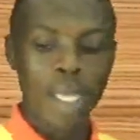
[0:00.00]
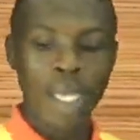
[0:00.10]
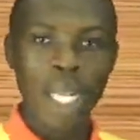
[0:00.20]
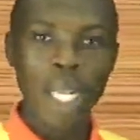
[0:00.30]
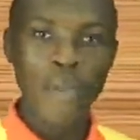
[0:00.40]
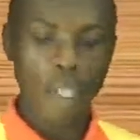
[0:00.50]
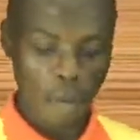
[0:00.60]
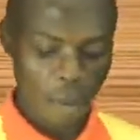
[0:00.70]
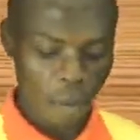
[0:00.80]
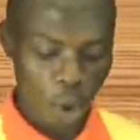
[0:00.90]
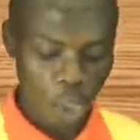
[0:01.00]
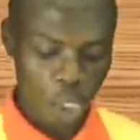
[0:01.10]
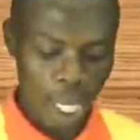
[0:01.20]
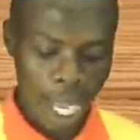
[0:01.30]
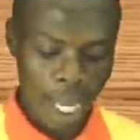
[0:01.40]
The limit of the
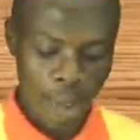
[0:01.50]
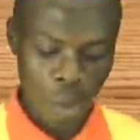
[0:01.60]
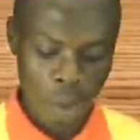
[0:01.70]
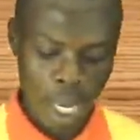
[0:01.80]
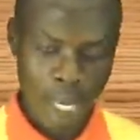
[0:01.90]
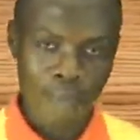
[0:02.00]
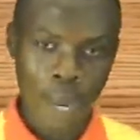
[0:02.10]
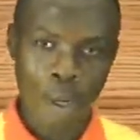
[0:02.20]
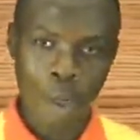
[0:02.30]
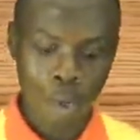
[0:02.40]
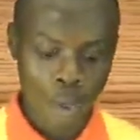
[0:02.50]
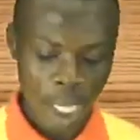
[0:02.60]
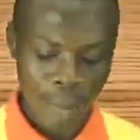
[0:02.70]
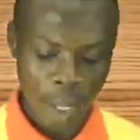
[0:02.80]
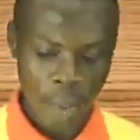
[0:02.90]
function x squared minus
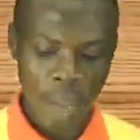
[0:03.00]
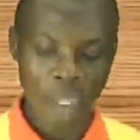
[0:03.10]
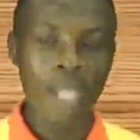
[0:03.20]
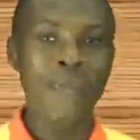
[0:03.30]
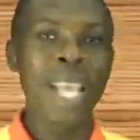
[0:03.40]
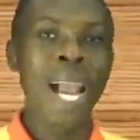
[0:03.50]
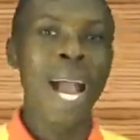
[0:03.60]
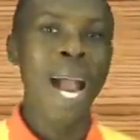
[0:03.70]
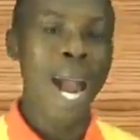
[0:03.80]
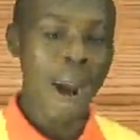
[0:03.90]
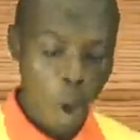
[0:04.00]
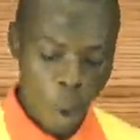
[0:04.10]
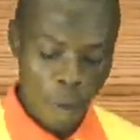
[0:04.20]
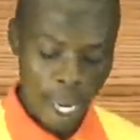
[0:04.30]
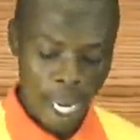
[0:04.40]
2x minus 3
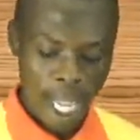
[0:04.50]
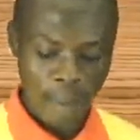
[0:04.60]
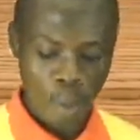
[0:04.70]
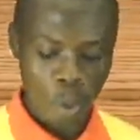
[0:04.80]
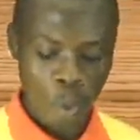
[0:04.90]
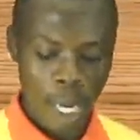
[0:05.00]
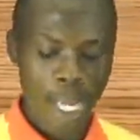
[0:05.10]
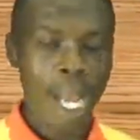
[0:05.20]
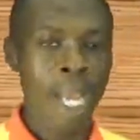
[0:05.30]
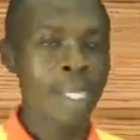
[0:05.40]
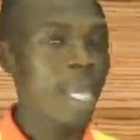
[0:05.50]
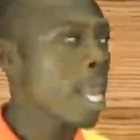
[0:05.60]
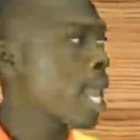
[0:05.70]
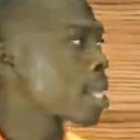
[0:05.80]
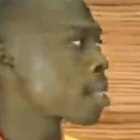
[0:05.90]
over x plus 1 as
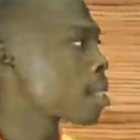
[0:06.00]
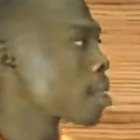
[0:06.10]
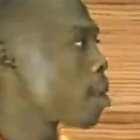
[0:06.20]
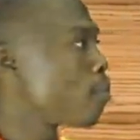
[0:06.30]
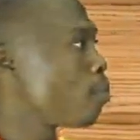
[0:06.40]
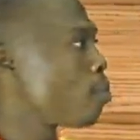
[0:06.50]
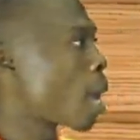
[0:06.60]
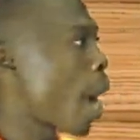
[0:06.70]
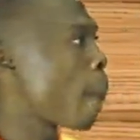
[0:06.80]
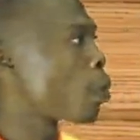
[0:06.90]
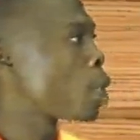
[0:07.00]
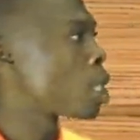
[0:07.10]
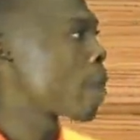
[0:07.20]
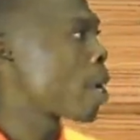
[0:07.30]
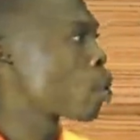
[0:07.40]
x
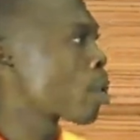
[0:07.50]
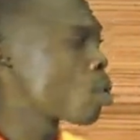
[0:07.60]
approaches minus 1.